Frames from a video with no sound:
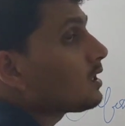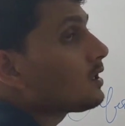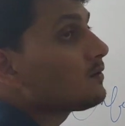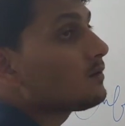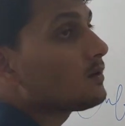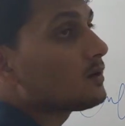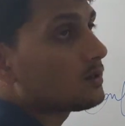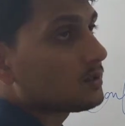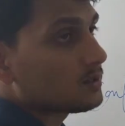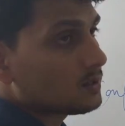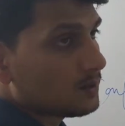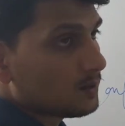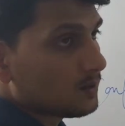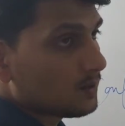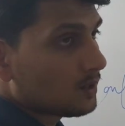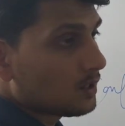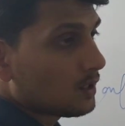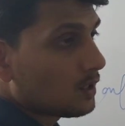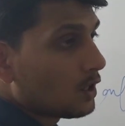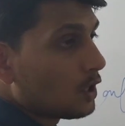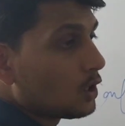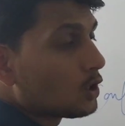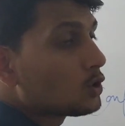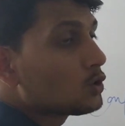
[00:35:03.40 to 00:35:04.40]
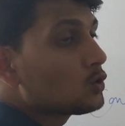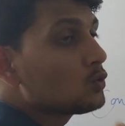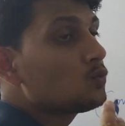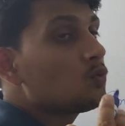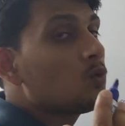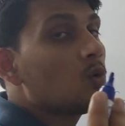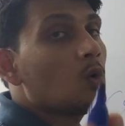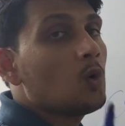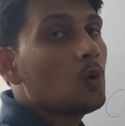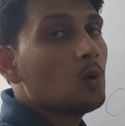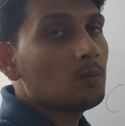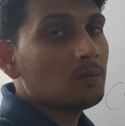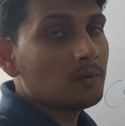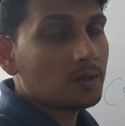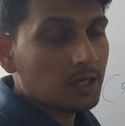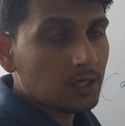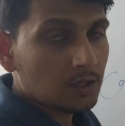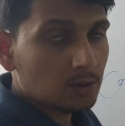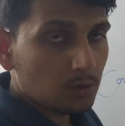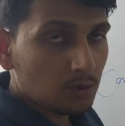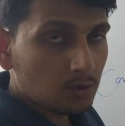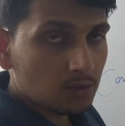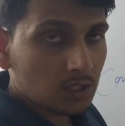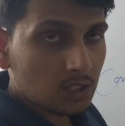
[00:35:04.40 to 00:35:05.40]
lover. To whom
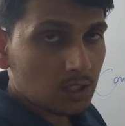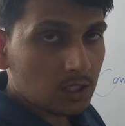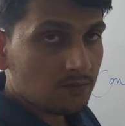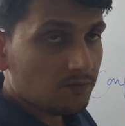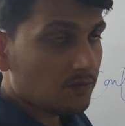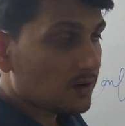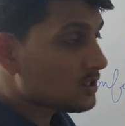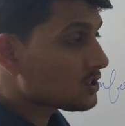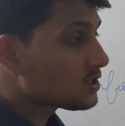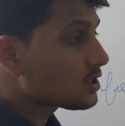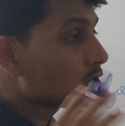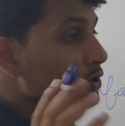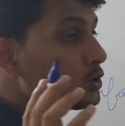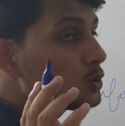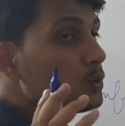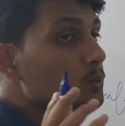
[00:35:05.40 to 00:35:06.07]
he doing the confession?